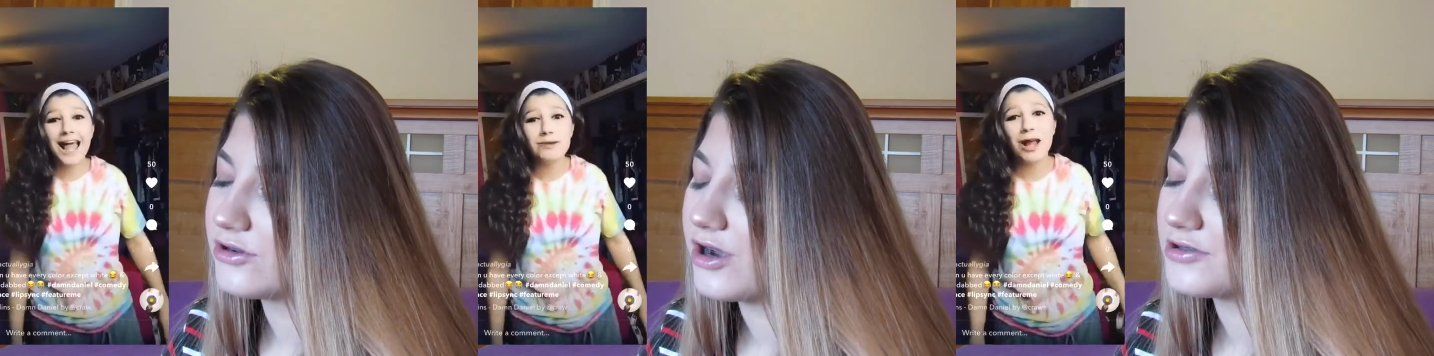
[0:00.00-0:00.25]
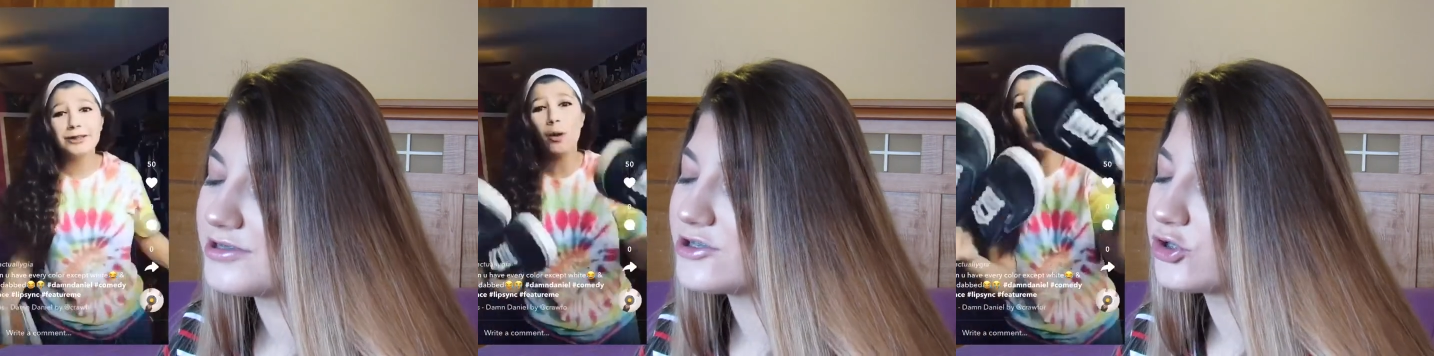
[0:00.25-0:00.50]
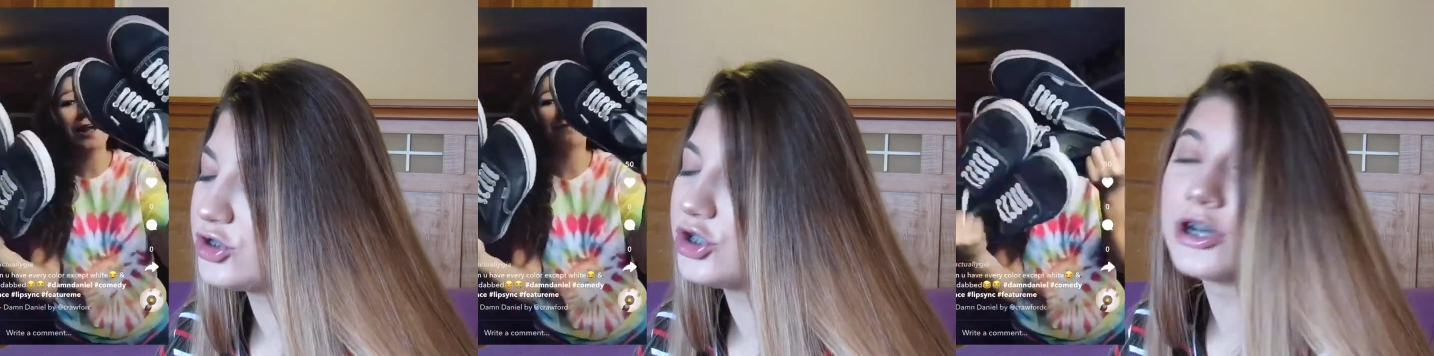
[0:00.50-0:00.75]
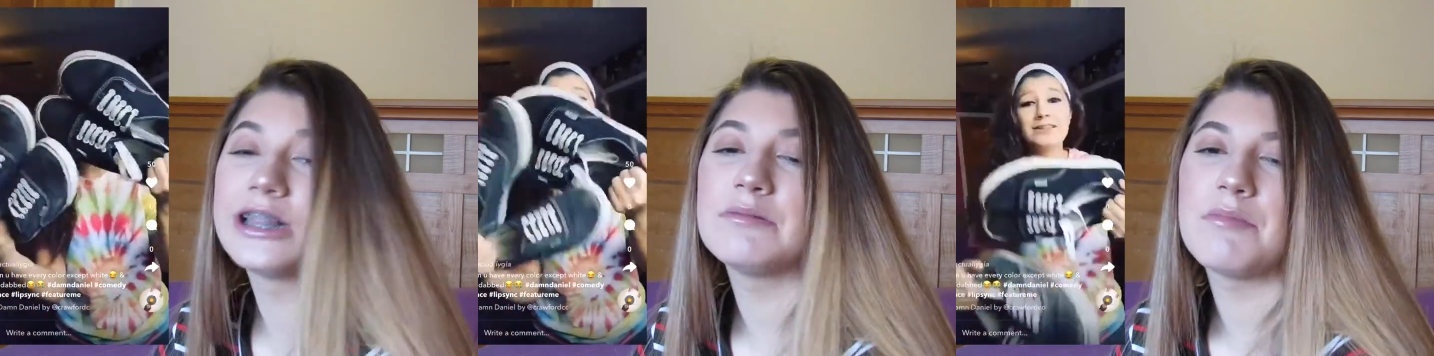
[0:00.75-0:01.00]
Speaker 1: gross. These are
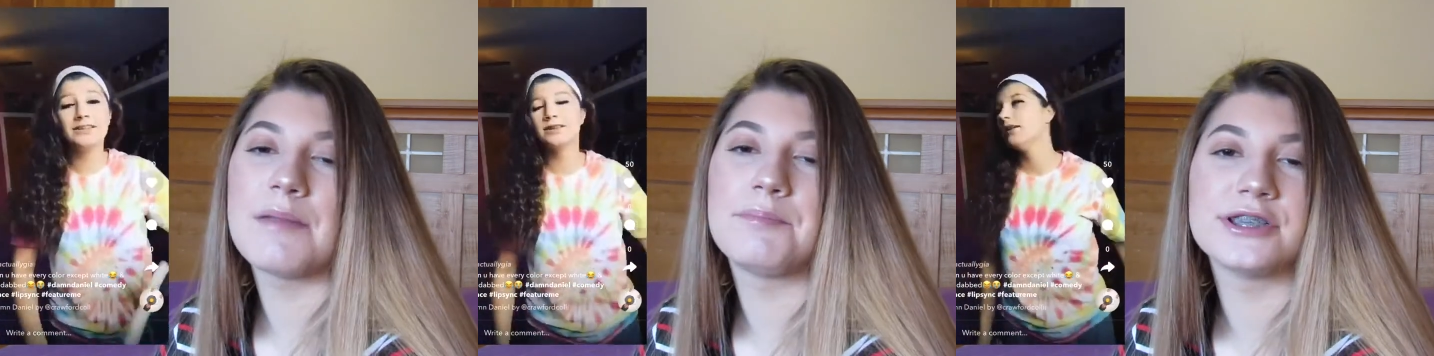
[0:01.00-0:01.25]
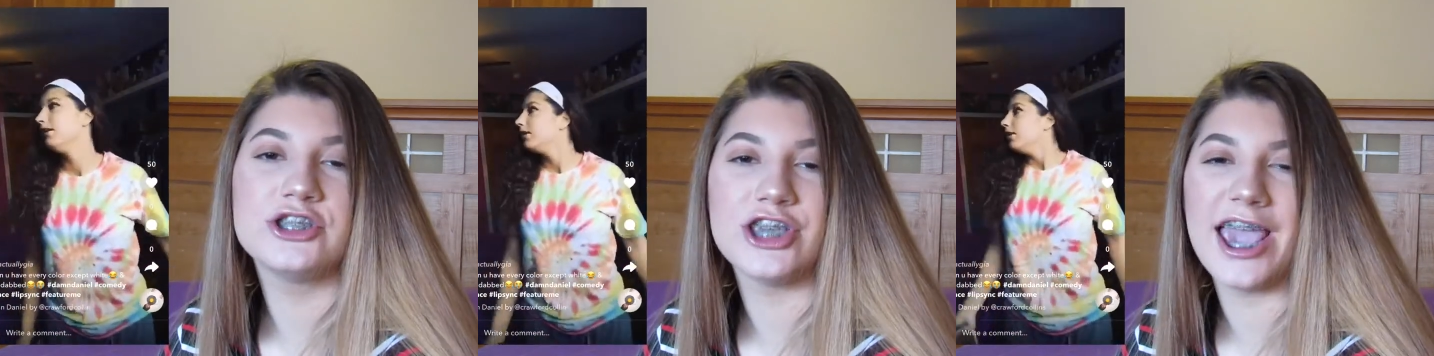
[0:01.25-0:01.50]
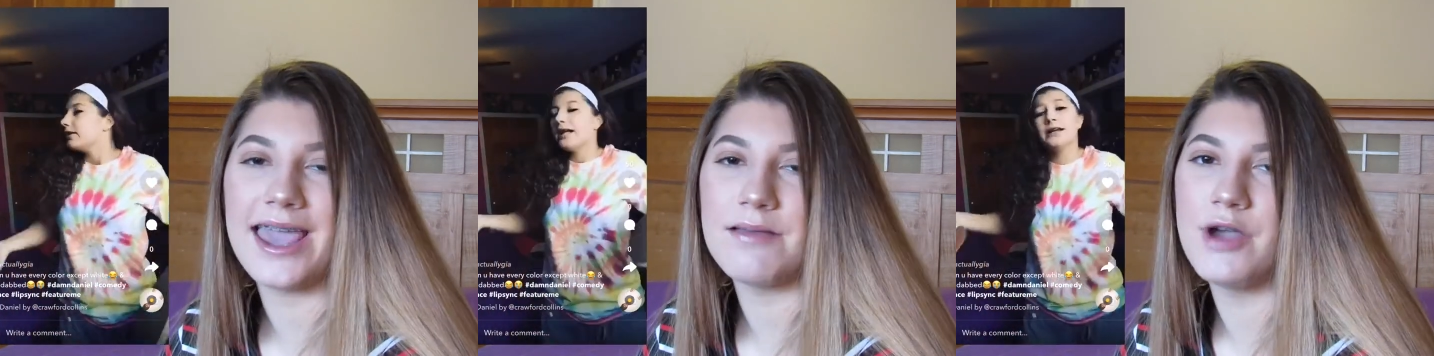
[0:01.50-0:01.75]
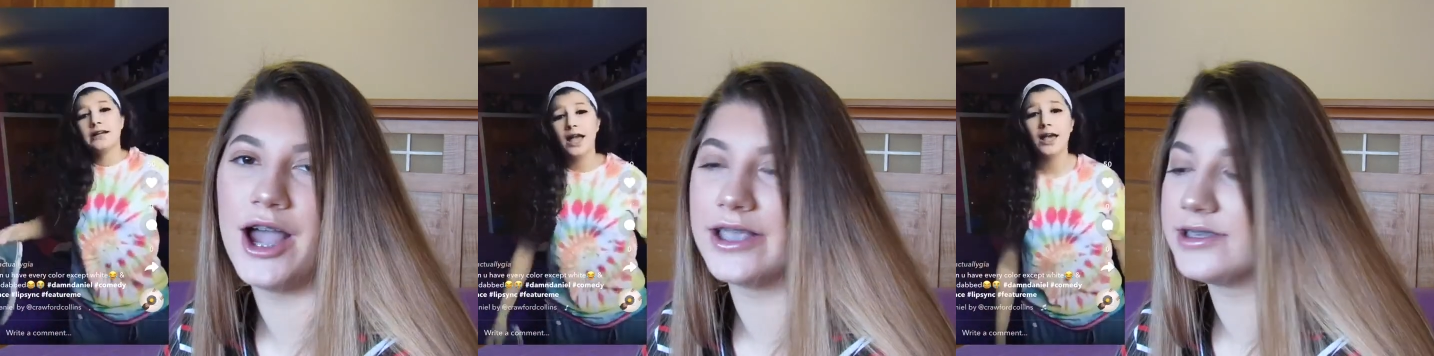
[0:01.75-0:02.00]
literally my
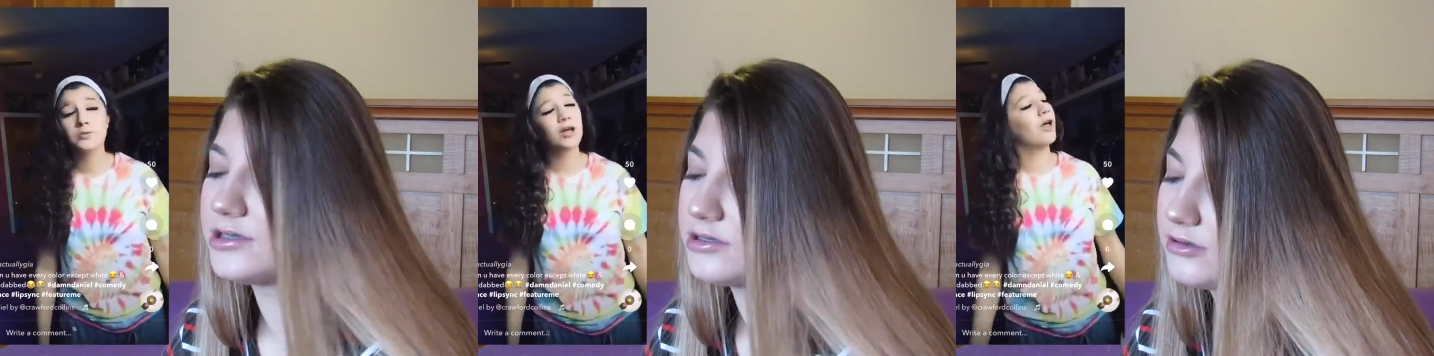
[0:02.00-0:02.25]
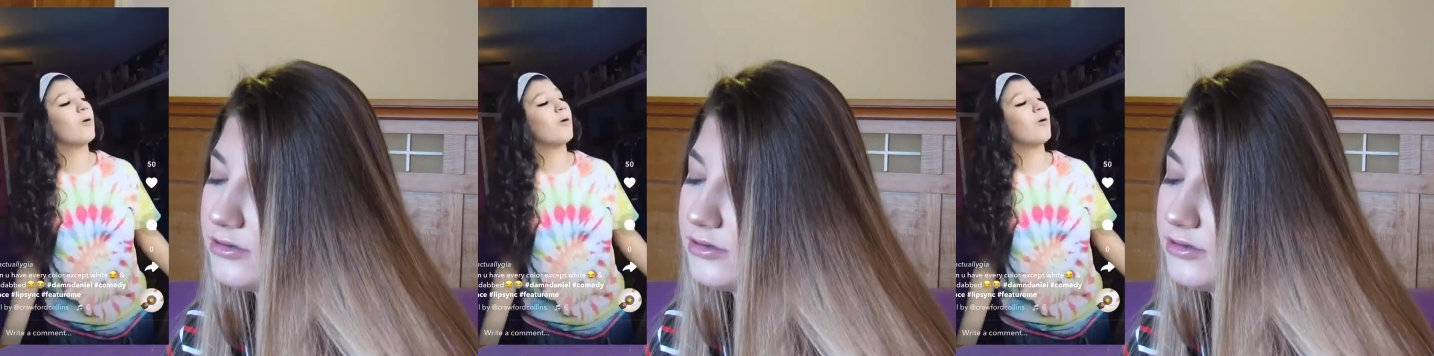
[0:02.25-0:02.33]
pajamas.